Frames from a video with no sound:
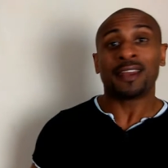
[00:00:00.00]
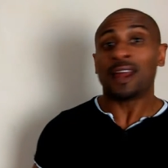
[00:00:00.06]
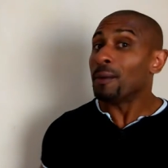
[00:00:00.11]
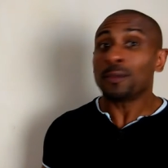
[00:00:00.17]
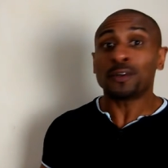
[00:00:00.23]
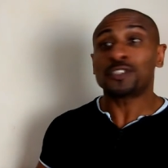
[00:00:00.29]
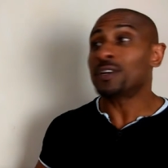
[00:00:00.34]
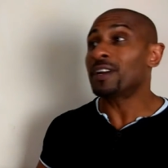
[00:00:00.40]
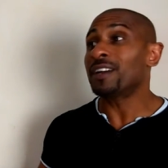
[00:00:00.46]

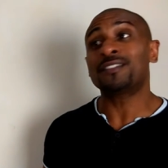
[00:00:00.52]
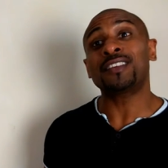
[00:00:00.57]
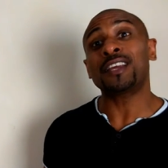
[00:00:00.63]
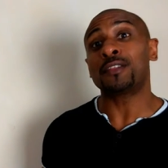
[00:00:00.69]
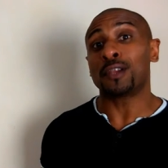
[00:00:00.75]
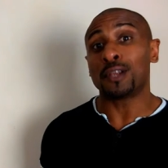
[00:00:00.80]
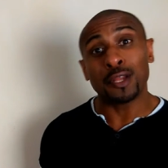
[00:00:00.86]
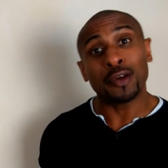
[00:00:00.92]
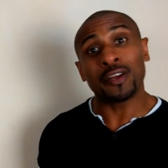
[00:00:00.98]
Now, I'm not trying to
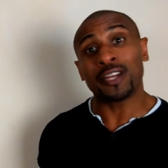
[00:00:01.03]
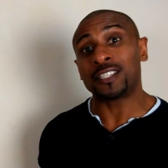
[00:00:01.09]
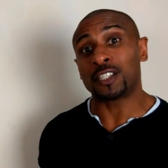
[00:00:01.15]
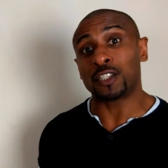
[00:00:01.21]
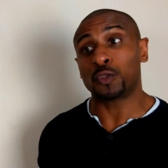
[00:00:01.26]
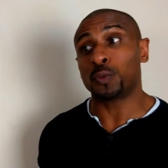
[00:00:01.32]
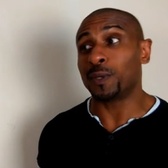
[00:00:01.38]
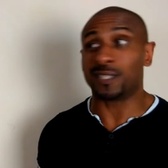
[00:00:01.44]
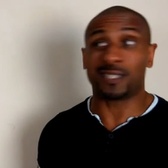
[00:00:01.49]
say that
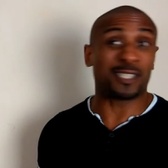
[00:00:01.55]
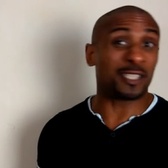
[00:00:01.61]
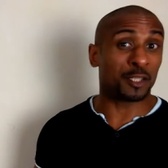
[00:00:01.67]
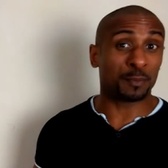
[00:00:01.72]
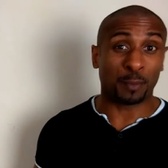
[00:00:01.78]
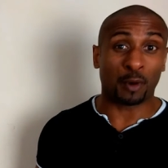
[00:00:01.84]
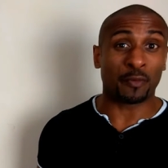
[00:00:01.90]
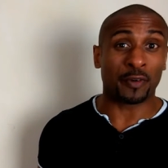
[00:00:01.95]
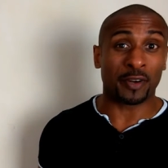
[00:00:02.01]
learning to twist
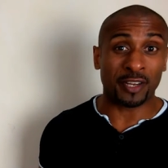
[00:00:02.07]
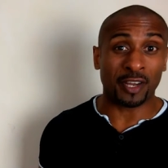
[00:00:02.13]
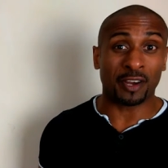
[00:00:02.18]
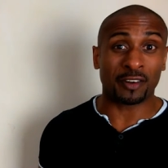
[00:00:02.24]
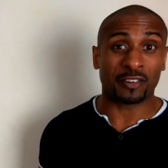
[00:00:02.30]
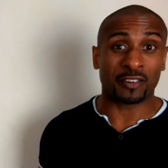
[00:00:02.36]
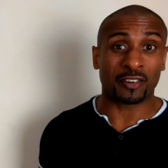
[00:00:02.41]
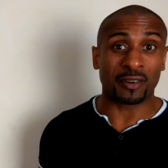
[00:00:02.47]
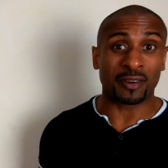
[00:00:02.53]
is spot
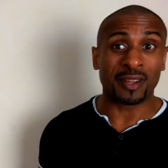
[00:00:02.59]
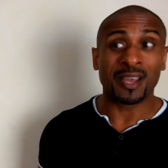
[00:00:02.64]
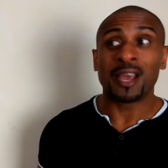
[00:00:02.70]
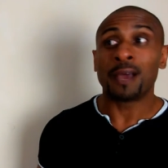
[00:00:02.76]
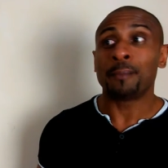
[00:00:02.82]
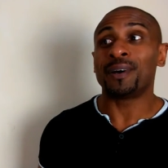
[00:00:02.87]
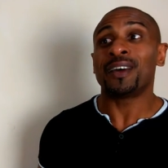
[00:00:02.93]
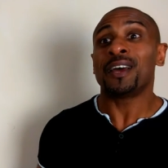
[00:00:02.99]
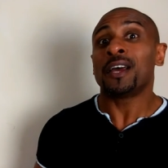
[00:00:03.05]
reduction,
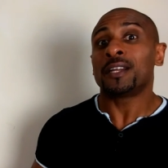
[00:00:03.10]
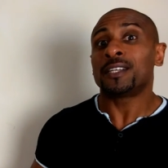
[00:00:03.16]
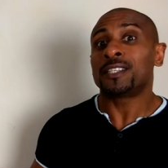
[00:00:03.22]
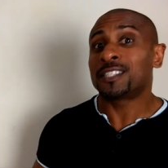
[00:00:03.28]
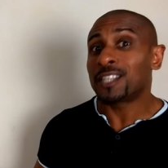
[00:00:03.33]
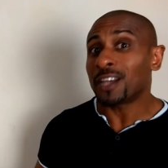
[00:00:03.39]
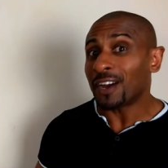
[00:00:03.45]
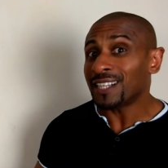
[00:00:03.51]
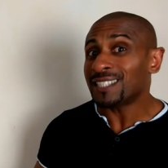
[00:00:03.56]
but
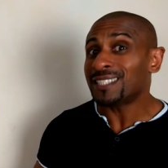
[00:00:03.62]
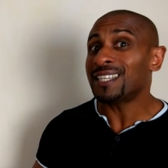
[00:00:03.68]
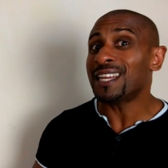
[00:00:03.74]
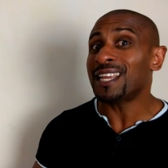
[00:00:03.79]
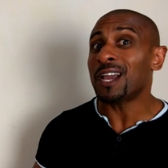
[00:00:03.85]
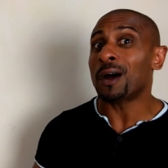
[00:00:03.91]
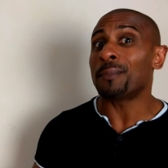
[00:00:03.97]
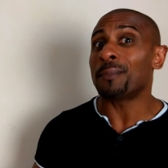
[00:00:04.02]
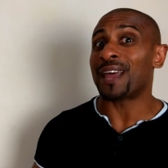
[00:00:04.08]

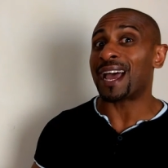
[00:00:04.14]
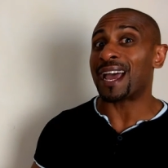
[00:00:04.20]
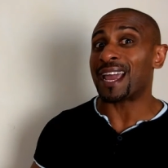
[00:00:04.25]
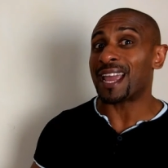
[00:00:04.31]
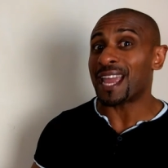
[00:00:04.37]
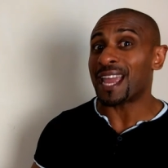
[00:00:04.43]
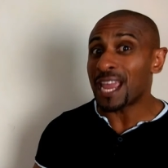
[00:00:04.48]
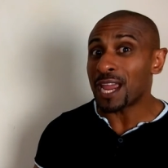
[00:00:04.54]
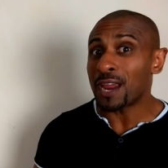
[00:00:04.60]
tightening up
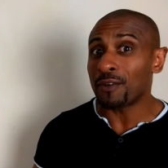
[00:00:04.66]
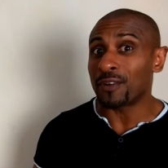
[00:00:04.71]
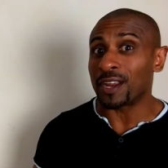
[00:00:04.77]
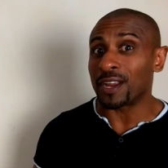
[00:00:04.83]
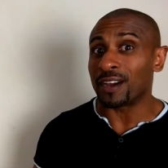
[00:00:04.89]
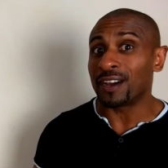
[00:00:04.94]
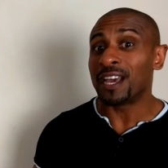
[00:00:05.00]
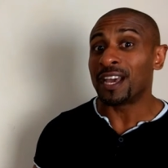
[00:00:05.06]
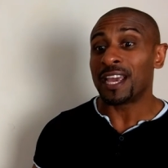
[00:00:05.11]
that
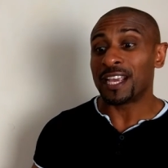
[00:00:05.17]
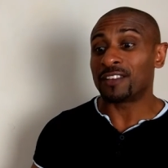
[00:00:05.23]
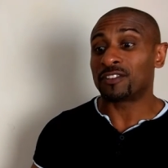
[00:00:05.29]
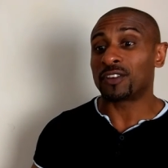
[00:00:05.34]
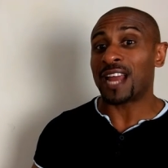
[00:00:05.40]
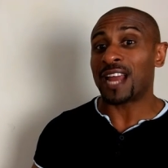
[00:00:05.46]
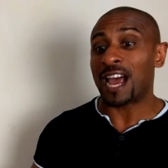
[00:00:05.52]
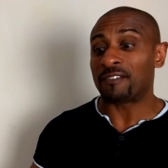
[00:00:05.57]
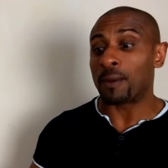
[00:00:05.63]
area
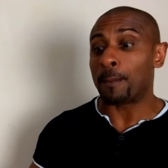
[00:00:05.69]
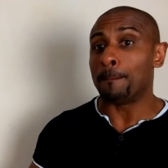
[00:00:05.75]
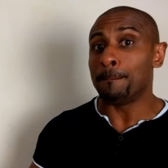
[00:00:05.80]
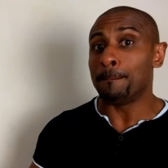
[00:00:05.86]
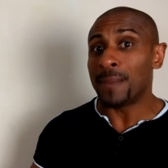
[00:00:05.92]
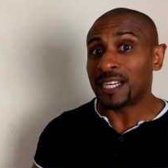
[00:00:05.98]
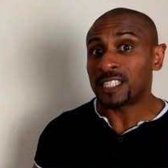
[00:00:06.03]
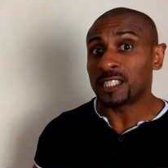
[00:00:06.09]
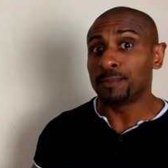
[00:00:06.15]
is going to have a
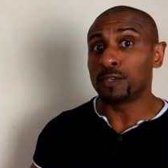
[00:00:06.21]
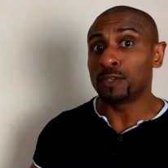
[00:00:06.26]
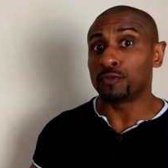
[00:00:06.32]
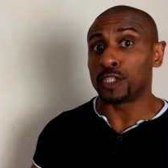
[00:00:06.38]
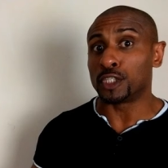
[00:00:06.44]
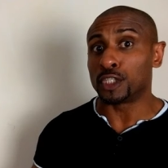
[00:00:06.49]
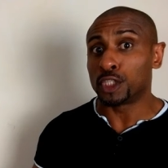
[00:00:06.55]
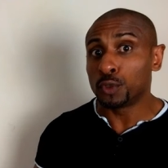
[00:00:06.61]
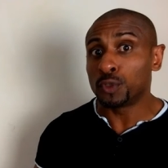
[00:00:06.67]
measurement
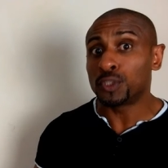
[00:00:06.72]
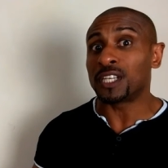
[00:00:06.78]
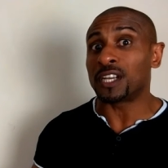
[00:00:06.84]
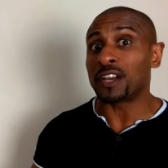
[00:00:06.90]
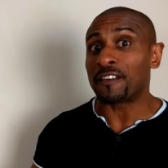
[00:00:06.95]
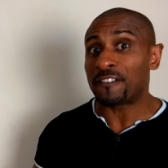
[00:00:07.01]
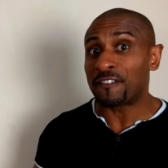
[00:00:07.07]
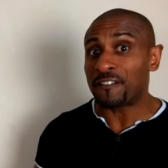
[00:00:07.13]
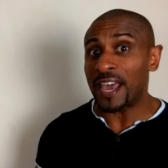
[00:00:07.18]

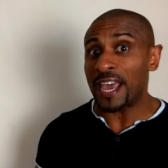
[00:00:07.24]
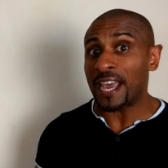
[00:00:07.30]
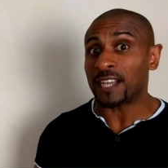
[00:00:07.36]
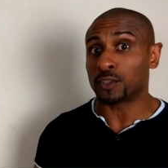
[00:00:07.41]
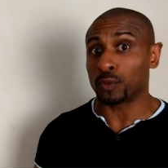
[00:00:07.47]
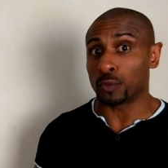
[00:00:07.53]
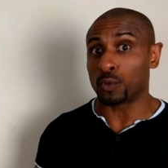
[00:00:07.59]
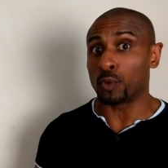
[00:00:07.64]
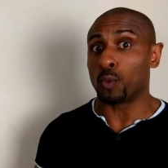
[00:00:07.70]
reducing
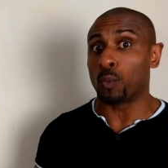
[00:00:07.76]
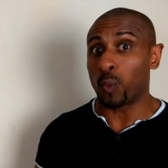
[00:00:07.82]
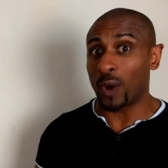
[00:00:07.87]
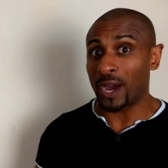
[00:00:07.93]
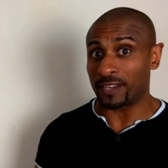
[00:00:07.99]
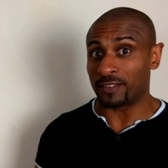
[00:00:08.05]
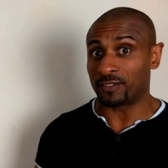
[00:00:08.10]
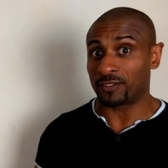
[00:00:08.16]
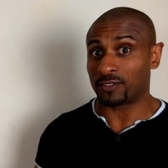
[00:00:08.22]
effect on your
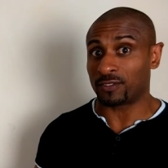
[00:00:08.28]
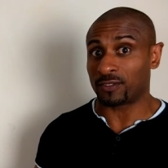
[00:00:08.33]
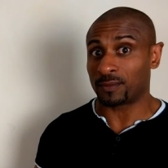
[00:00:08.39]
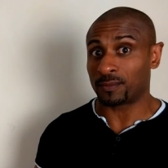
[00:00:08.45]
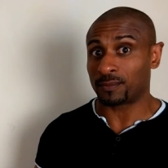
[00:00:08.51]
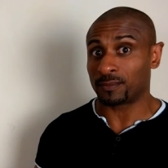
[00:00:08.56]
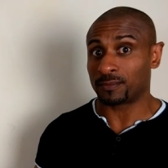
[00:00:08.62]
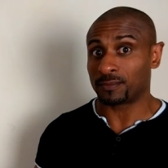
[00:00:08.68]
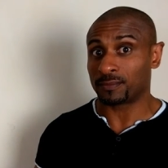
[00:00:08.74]

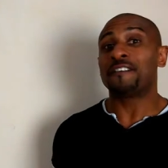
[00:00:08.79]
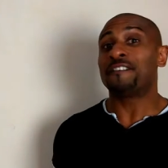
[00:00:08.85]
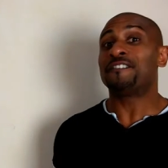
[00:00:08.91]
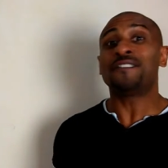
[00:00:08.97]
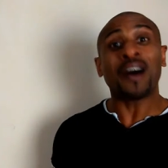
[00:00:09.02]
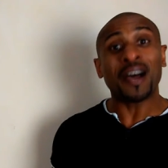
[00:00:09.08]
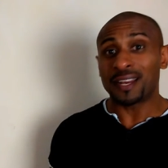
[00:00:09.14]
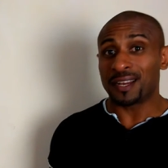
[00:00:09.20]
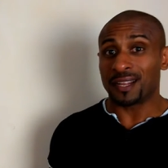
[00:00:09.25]
waist. And
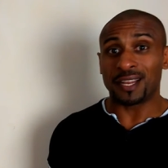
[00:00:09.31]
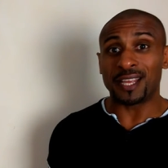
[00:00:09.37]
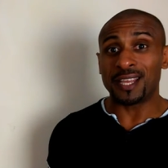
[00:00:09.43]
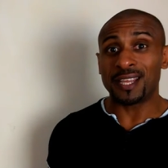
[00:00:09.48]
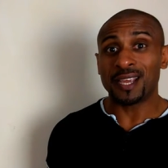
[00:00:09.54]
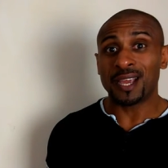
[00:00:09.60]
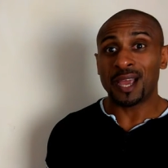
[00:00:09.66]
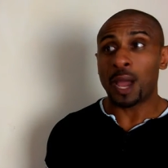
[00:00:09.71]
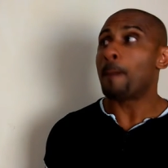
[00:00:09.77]

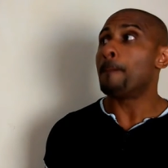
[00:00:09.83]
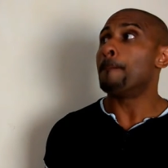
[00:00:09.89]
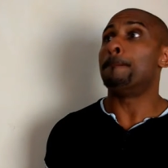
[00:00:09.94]
finally,